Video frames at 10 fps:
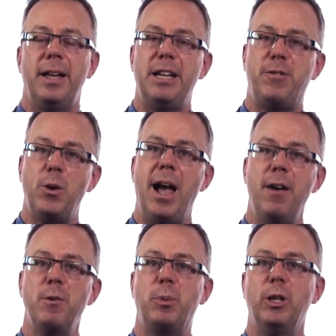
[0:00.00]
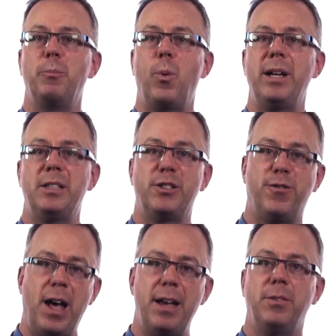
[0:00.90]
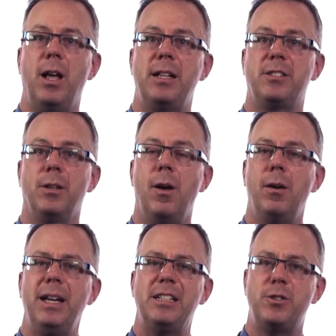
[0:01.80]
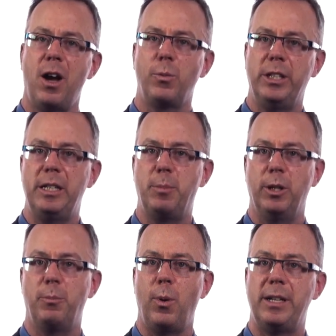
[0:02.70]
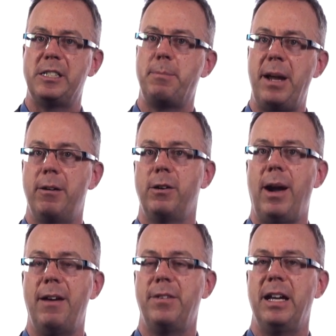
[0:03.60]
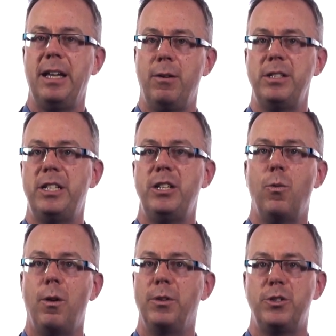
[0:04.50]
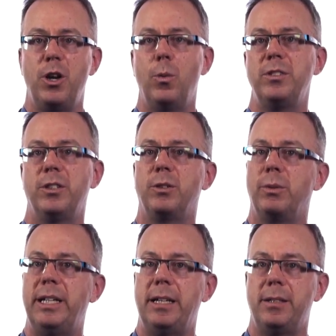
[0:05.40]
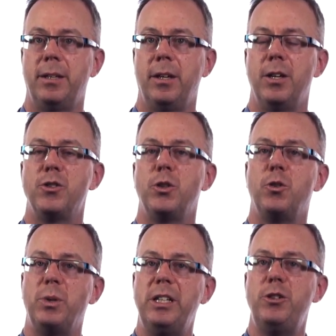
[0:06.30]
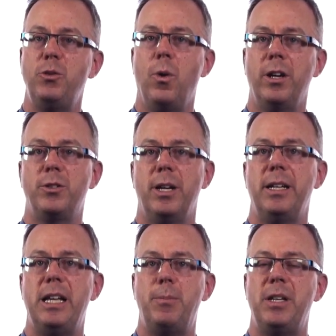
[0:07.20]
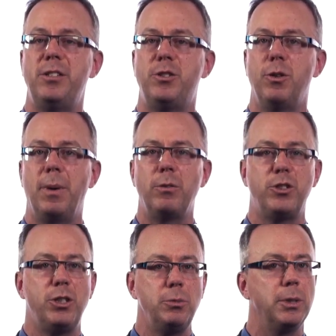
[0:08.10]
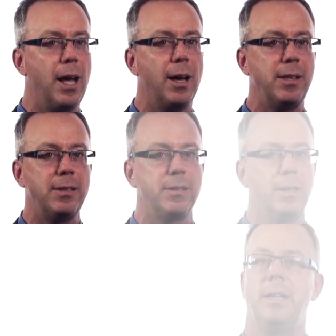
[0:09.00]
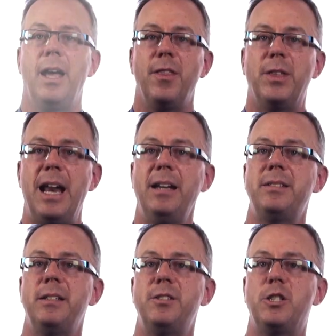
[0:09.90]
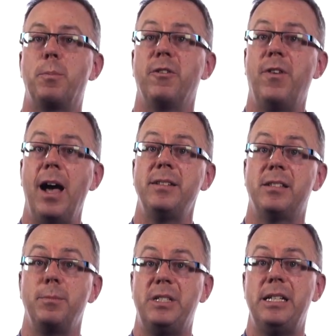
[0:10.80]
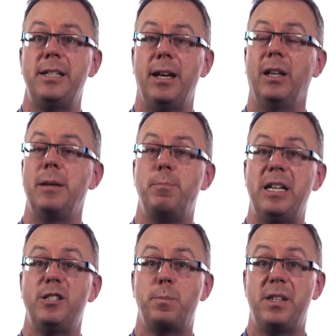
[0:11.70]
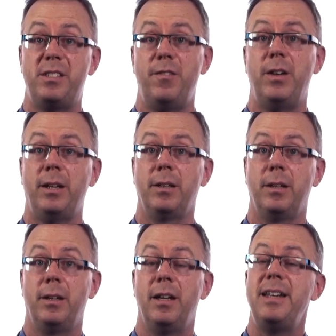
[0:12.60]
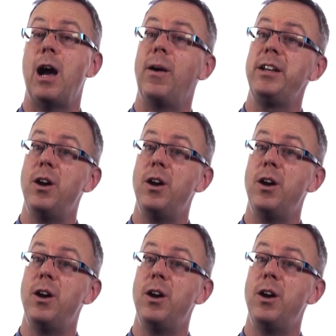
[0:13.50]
If you have a bullet point that's 5 lines long, it's not really a bullet point, it's a paragraph, and I guarantee you almost no one's going to read it. So you really do want to try to keep these to about 2 lines. The next is to provide some detail and be specific. Now I